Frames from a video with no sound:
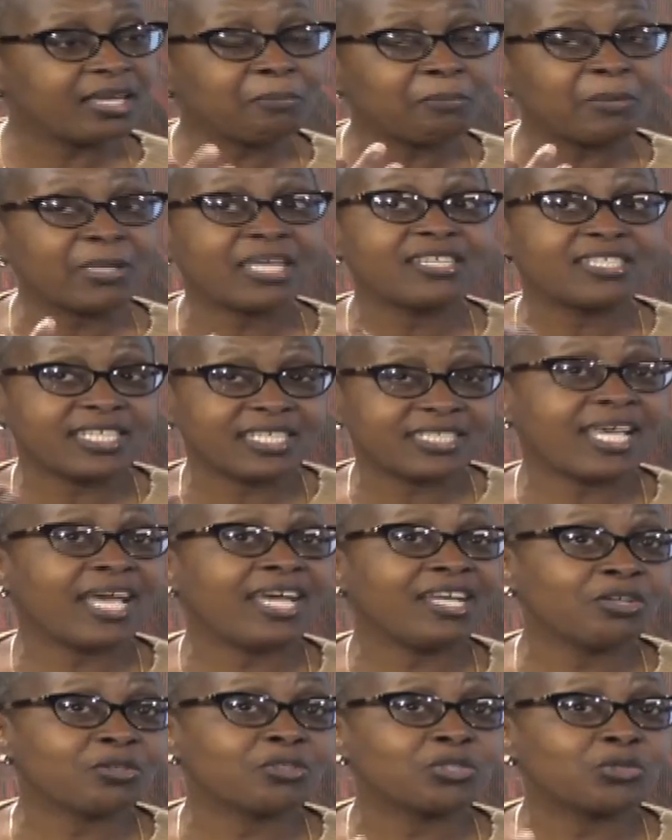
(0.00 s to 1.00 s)
because as
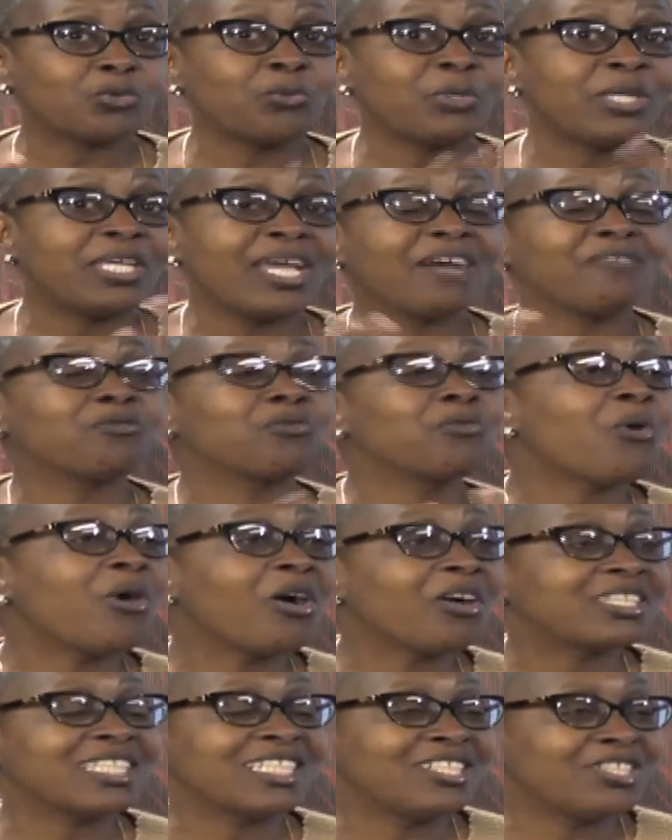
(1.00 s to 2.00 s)
adults we haven't
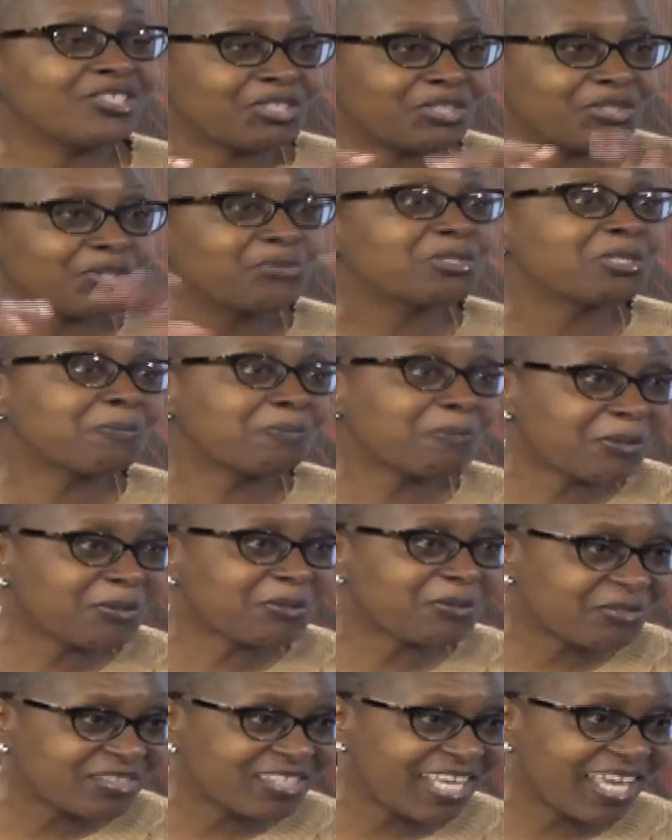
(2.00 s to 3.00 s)
walked in their shoes
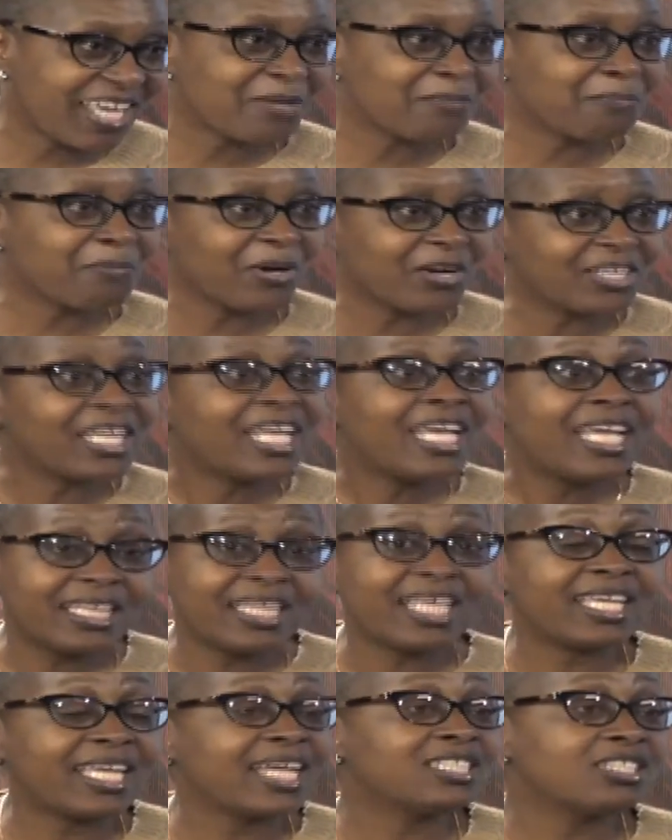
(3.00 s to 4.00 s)
per se, but
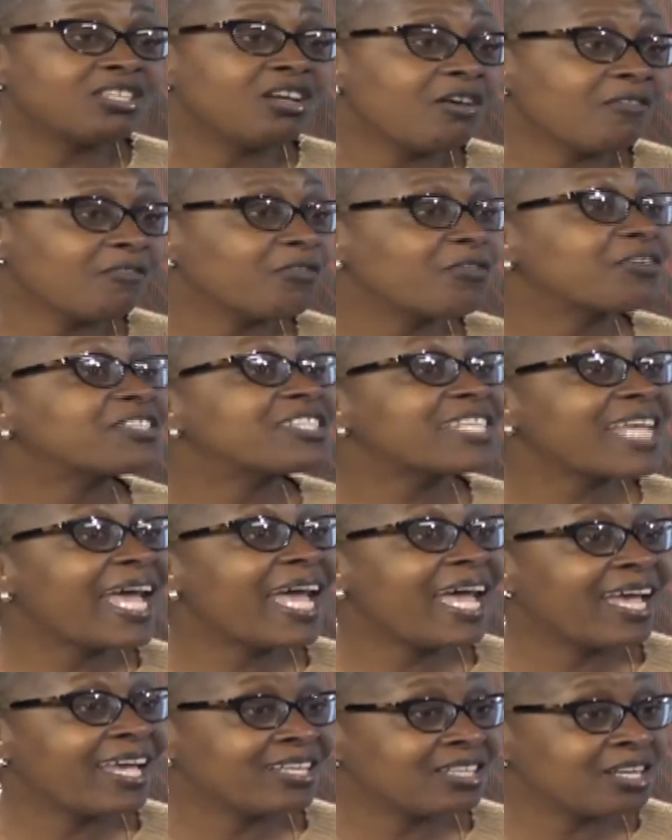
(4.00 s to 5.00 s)
they can talk
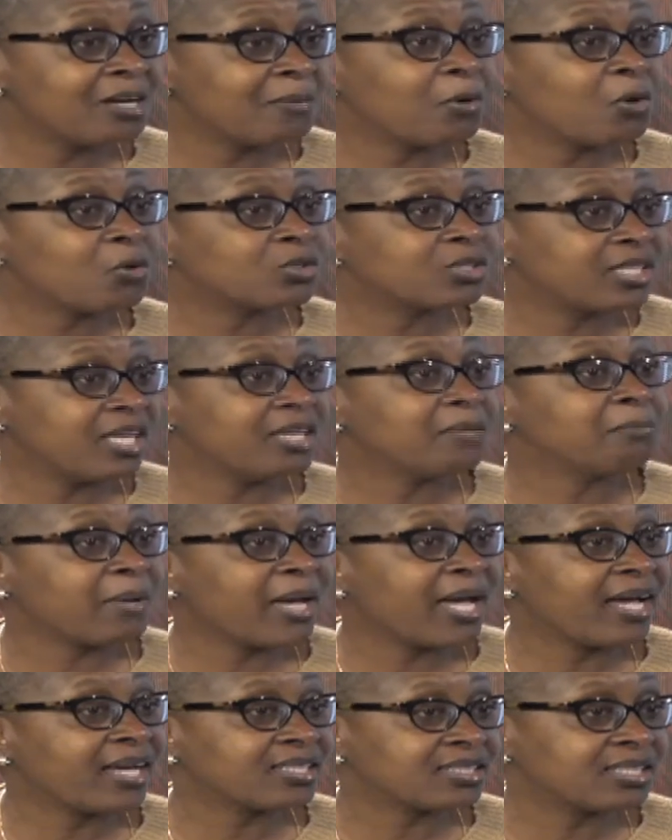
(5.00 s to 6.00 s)
firsthand about the
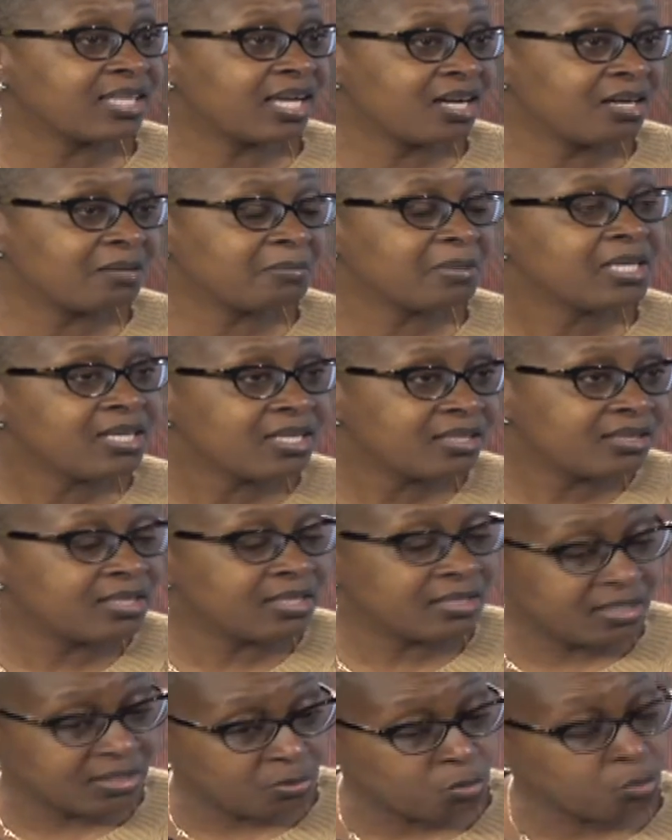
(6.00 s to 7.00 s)
impact
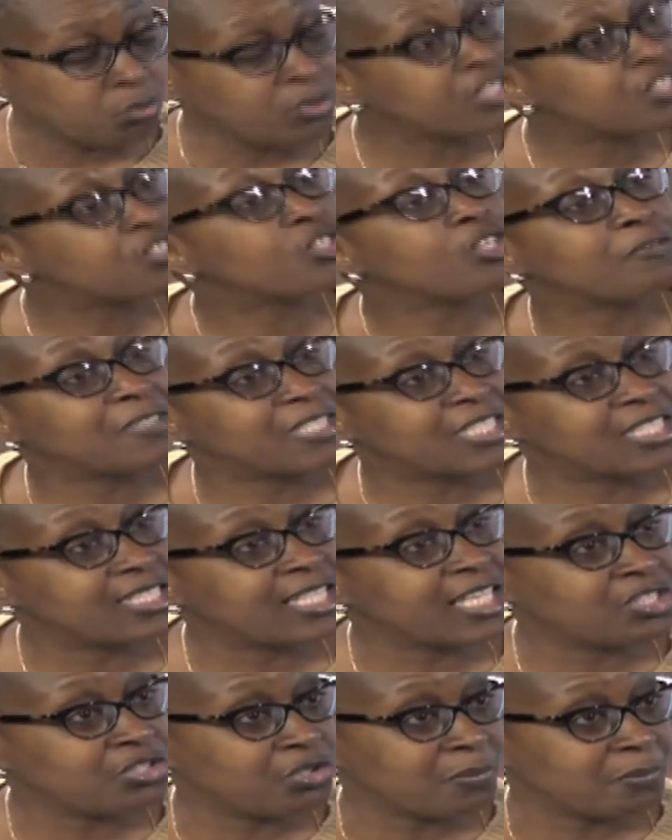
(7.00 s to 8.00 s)
the services
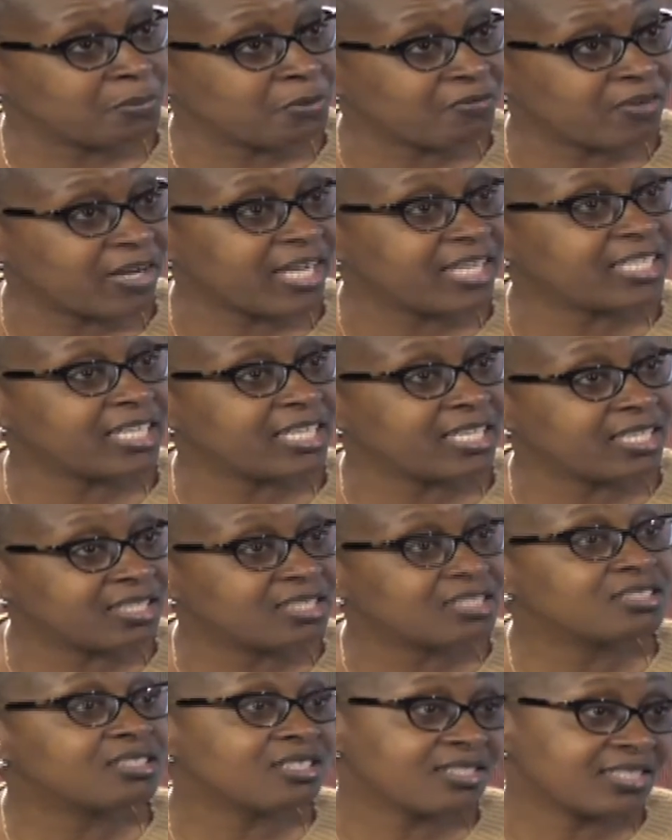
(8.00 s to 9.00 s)
that you're
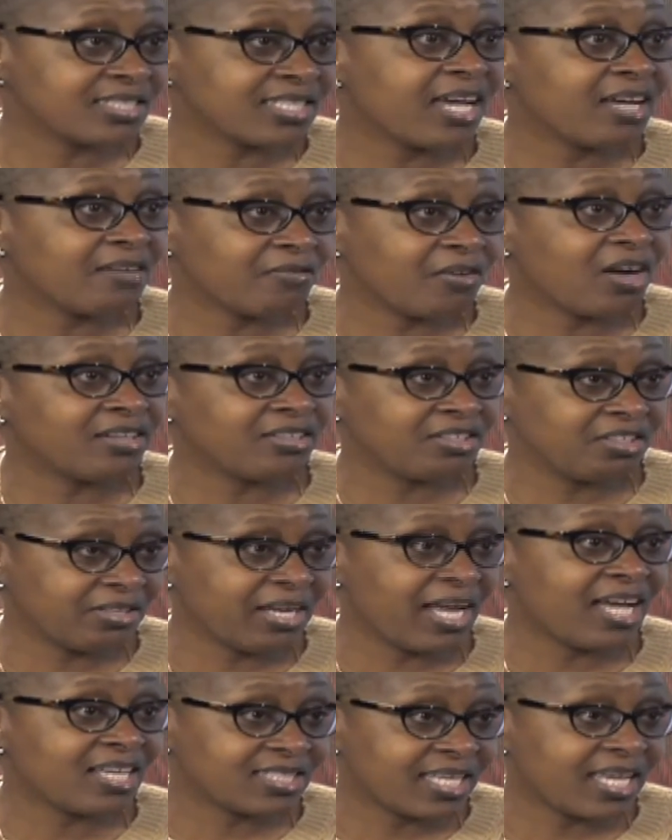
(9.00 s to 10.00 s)
providing has had
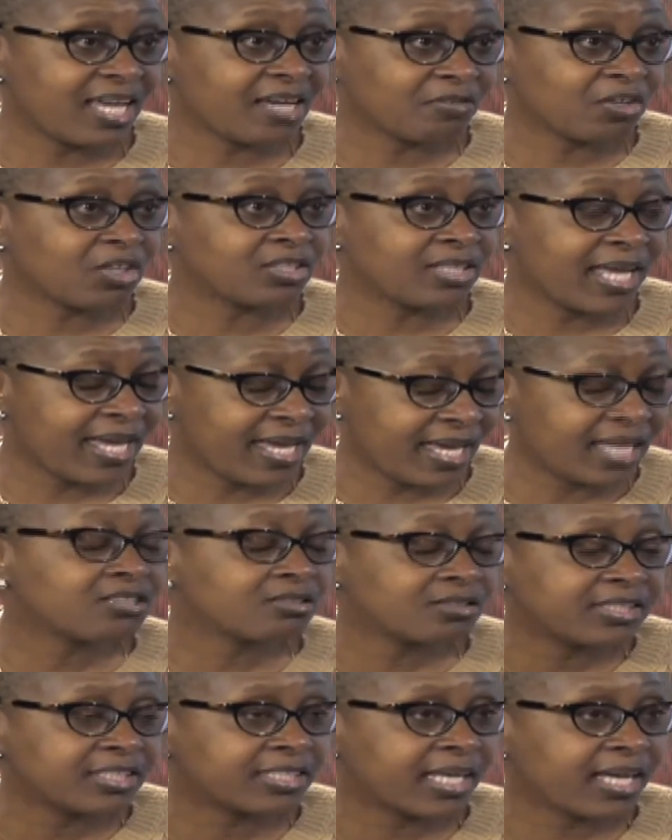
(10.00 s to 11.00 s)

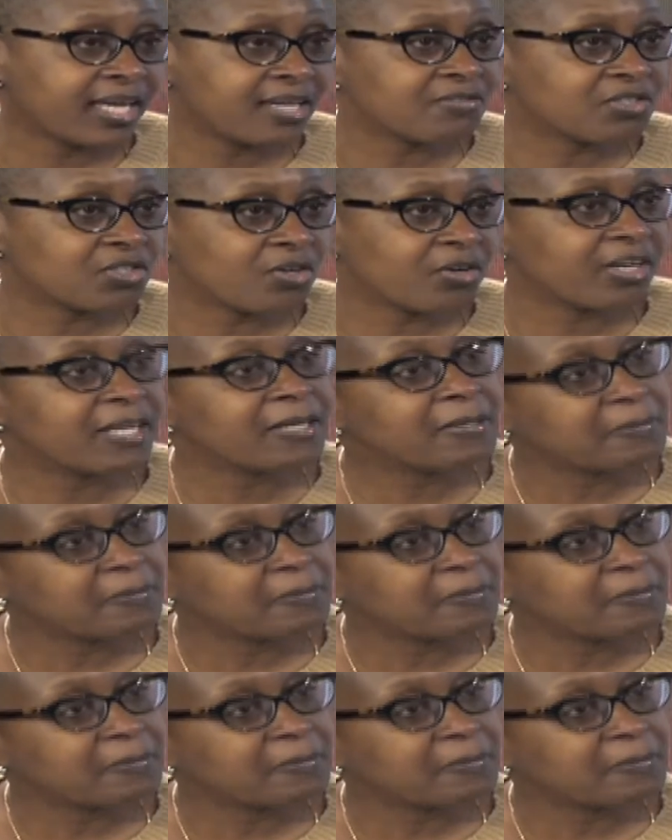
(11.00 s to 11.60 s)
on their lives. Sorry.